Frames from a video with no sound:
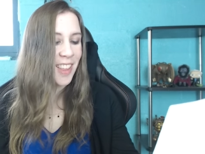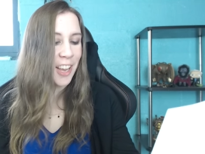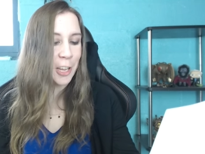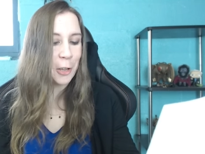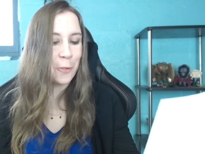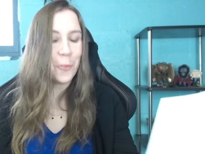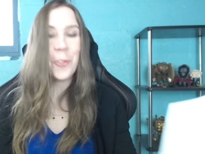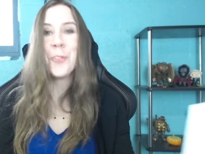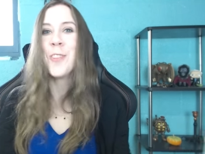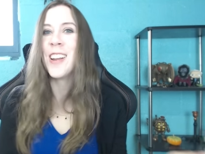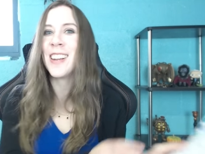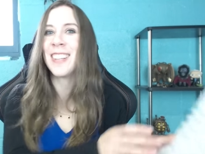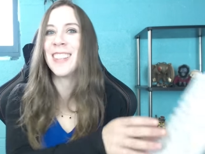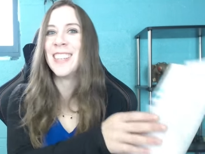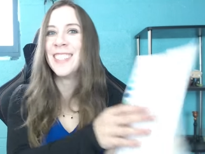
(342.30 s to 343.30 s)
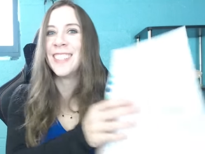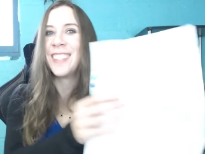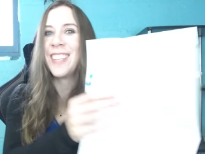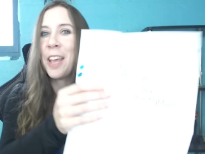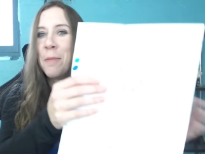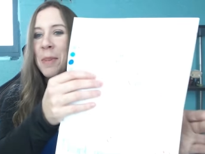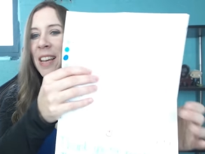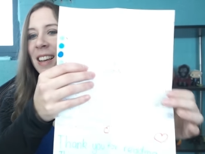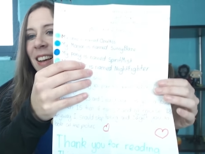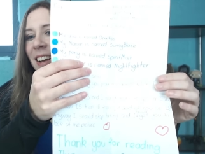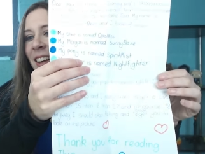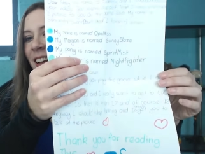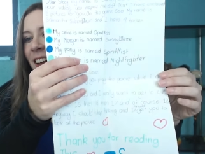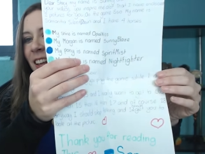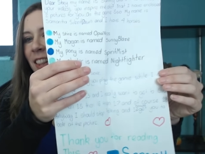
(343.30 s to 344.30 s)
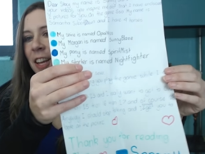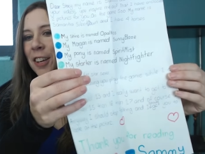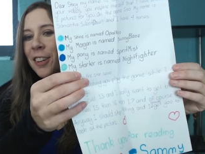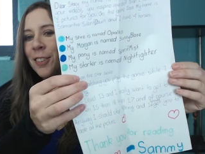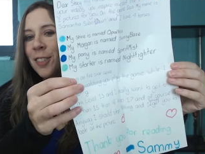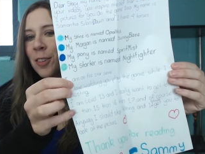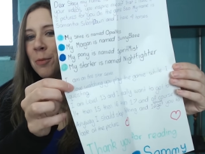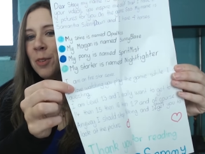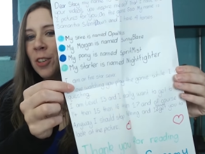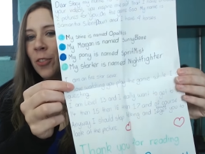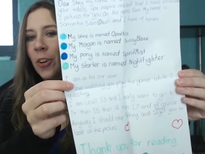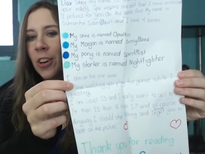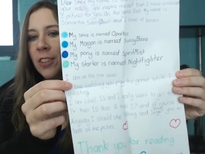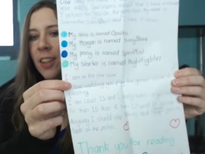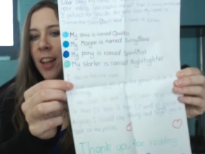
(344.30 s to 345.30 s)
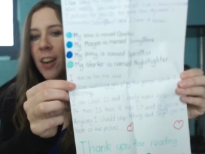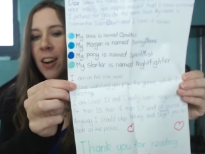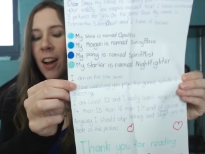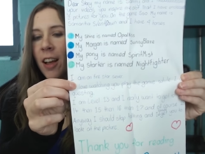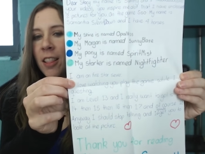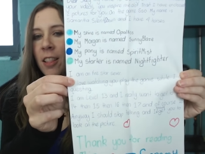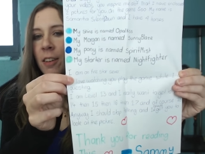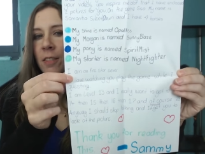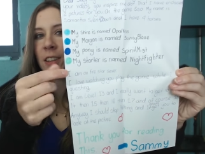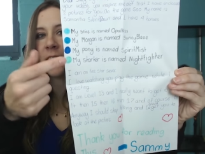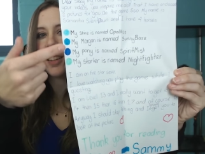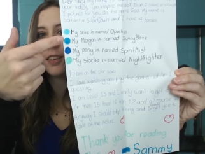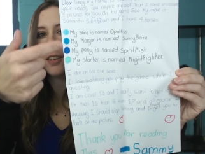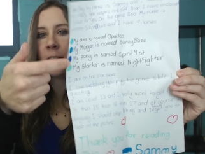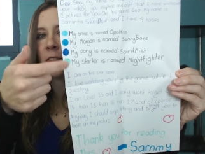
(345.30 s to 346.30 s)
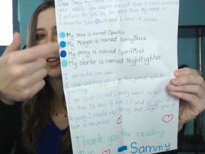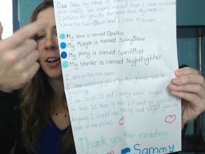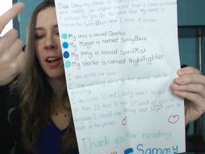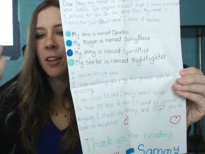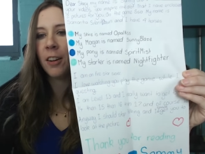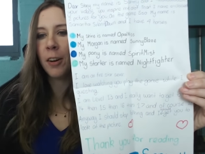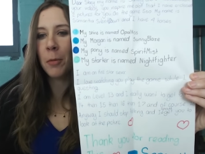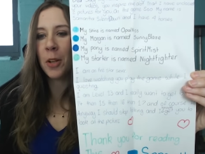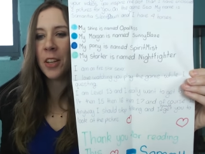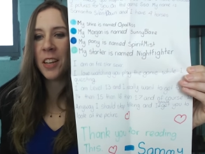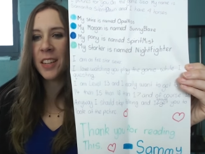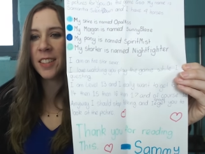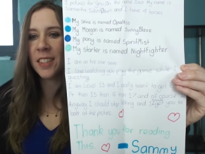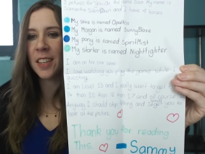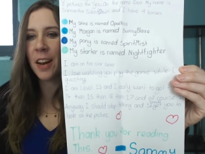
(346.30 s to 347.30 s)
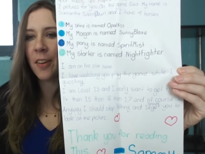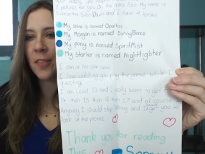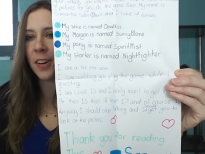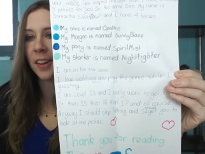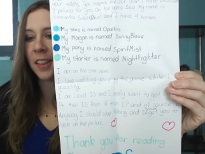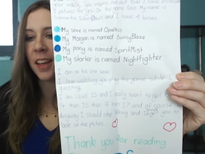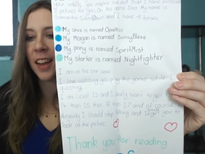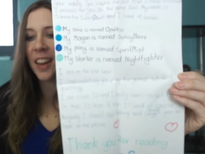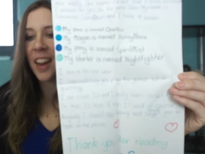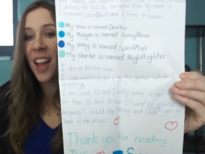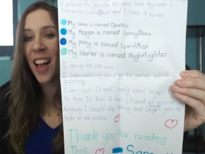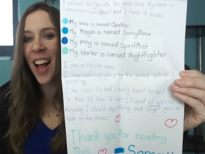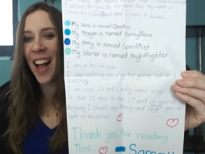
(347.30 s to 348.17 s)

Thank you for reading this, Sammy. Thank you so much for your letter. I love this. I love the color bullets and everything.